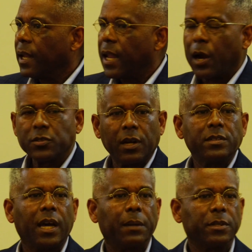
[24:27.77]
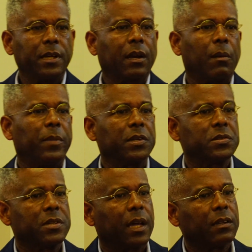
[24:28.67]
Now is our time to take our
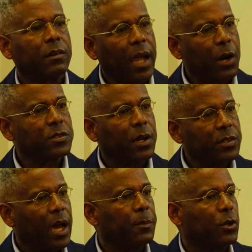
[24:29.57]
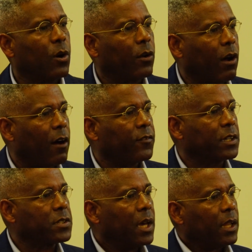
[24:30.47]
message out there. Now is our time to go on
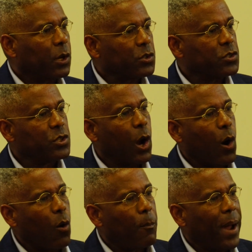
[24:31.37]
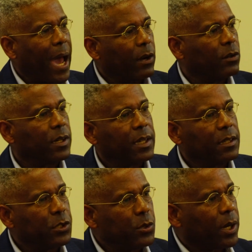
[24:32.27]
offense. There is no battle
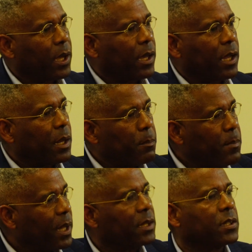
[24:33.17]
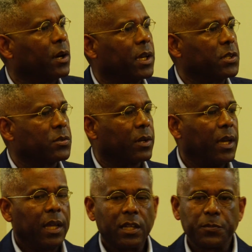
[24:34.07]
in military history
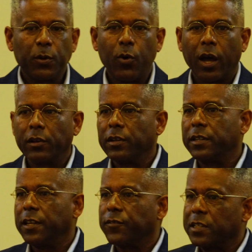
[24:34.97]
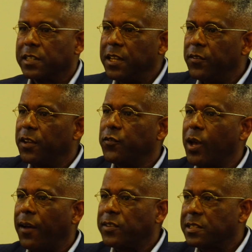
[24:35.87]
that's been won on the defense. Even if
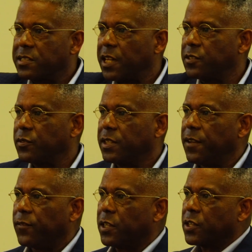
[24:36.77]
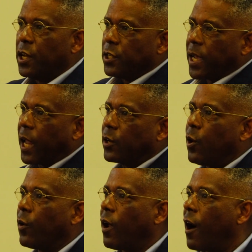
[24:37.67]
you have a successful defense, you got to
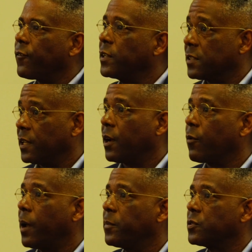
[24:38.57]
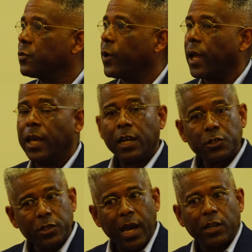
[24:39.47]
go on offense. Ain't that right, Mr. Wayne?
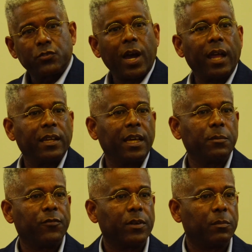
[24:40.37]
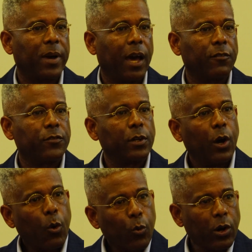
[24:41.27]
Because you got to drive the enemy from the battlefield.
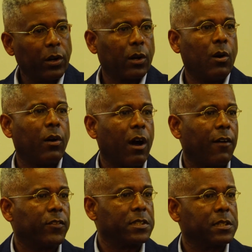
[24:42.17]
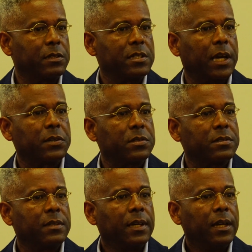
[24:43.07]
We're going to go on offense here in Texas.
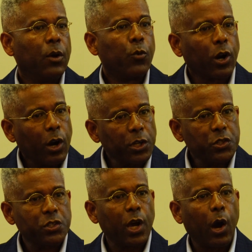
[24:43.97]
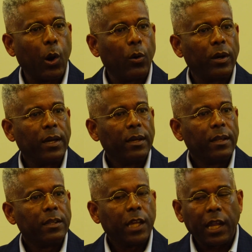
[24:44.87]
We're going to show
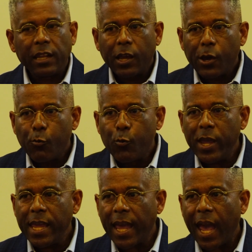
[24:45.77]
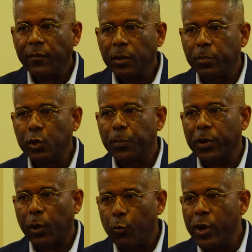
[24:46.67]
that we have the
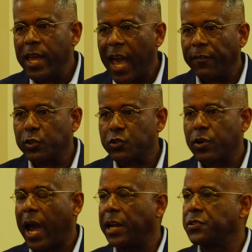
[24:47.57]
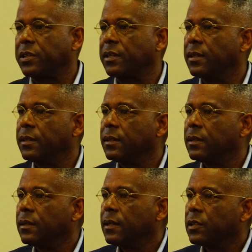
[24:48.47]
blueprint, we have the strategy
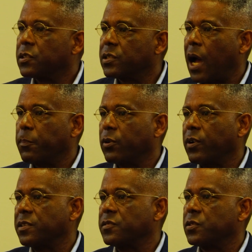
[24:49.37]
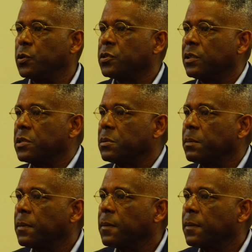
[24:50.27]
to stop progressive socialism.